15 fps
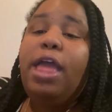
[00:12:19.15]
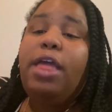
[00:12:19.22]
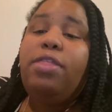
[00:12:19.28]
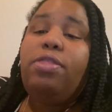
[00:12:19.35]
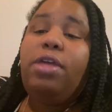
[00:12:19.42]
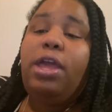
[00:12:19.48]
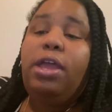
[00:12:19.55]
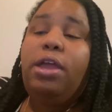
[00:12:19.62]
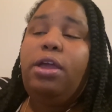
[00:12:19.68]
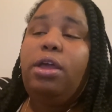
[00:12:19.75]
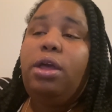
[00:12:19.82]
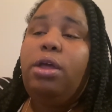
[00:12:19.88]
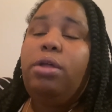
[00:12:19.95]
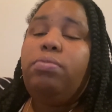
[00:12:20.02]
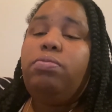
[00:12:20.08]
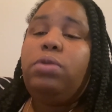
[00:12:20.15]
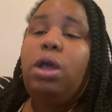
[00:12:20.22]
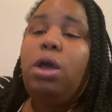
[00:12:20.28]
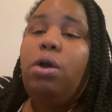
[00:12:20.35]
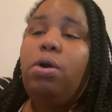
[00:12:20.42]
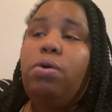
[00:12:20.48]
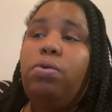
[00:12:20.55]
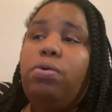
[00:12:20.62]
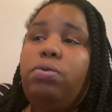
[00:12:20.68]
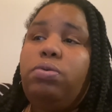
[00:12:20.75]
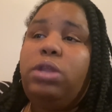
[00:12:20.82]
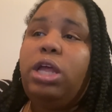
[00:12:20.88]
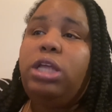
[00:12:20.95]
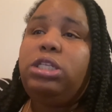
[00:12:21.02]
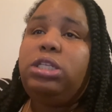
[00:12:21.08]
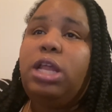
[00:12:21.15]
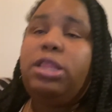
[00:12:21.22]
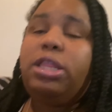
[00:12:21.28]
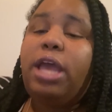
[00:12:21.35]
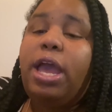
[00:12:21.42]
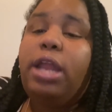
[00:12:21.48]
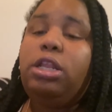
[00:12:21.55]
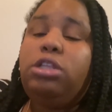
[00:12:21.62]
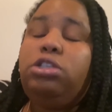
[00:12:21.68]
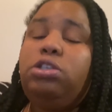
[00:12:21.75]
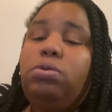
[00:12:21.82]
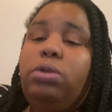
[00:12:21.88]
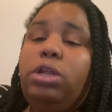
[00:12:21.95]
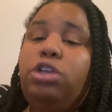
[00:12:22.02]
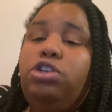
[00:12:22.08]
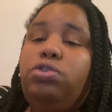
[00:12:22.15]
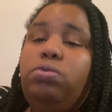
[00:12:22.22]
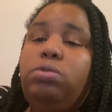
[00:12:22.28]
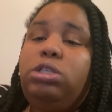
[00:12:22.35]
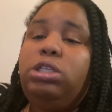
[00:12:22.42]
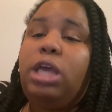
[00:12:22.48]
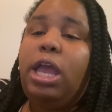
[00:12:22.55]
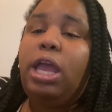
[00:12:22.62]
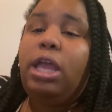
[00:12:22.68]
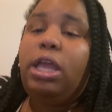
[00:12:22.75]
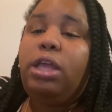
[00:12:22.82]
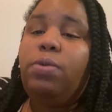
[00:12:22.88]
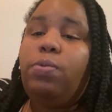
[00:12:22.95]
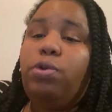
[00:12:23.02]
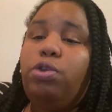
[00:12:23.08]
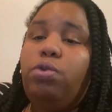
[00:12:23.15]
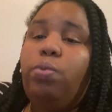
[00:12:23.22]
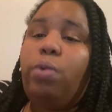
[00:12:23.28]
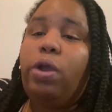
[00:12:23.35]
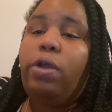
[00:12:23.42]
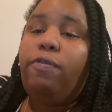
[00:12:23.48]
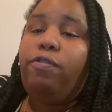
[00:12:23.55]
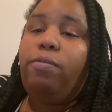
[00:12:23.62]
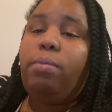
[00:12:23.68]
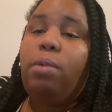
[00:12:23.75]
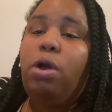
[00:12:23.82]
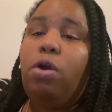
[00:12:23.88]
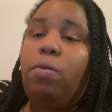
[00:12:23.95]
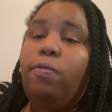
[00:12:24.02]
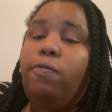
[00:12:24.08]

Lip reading: they no, that's not the attitude that you take when you're working from home.